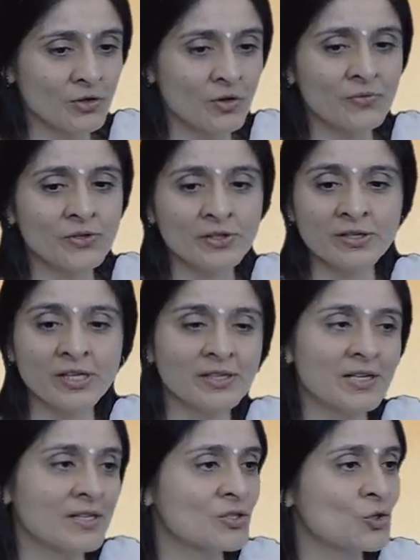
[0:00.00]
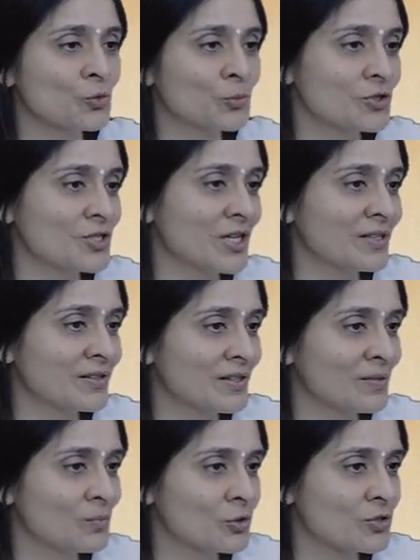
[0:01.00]
of learning there is no projector
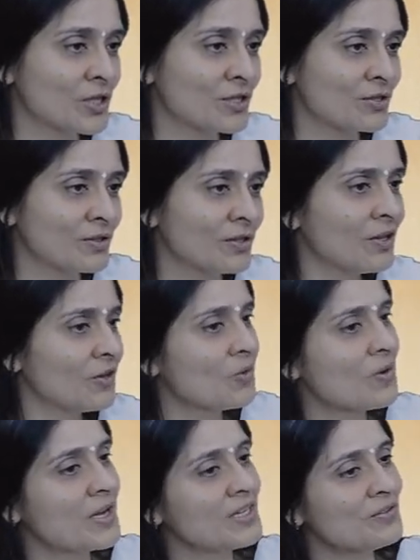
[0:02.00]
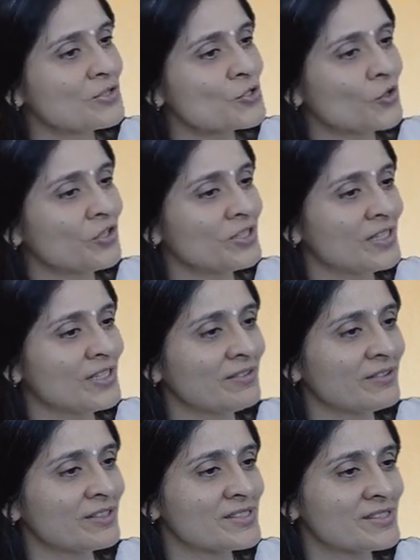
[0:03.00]
and projection? Oh, I never saw it
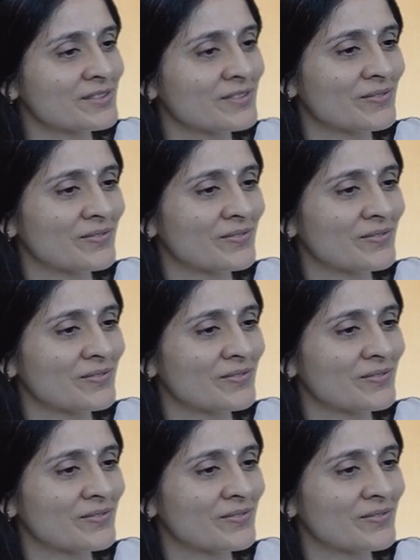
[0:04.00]
anyways.